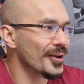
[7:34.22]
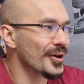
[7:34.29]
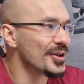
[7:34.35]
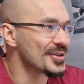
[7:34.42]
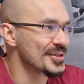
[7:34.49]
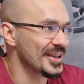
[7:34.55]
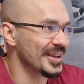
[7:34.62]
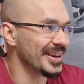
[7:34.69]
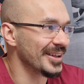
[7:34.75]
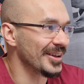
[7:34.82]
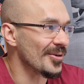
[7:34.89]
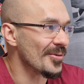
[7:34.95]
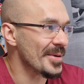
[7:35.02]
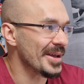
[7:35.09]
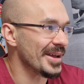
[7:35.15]
looks a
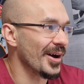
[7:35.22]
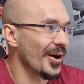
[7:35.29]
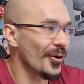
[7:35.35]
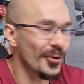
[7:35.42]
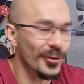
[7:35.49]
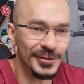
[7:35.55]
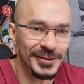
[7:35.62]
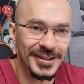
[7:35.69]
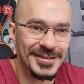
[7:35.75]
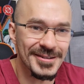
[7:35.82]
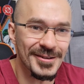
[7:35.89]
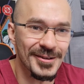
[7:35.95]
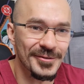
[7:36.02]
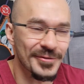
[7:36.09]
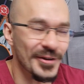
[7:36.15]
little bit old. It
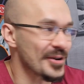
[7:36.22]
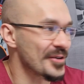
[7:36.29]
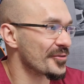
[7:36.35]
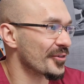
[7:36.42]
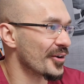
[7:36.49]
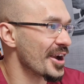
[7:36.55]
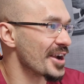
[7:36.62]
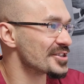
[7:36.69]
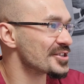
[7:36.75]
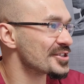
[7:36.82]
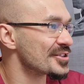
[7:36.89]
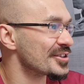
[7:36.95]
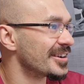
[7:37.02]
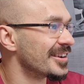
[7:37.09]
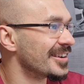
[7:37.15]
doesn't look very
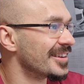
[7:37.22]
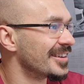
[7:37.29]
fresh.